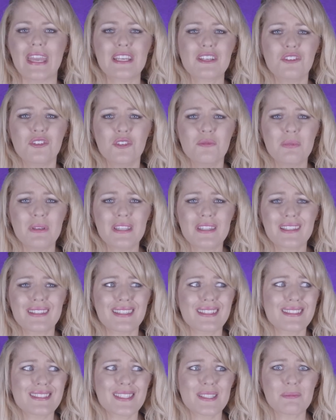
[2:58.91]
It could be that
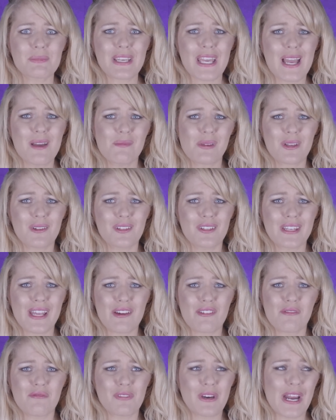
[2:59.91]
there's some chemical in
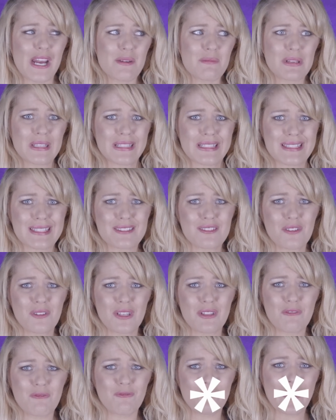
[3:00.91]
our environment that's
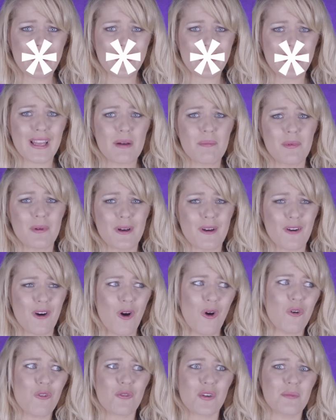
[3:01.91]
slowly up our
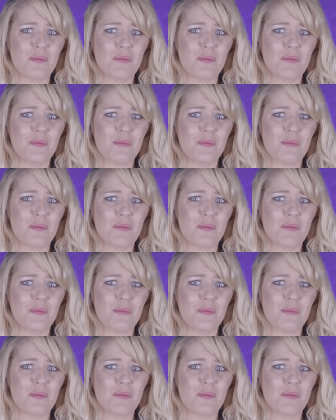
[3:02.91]
whole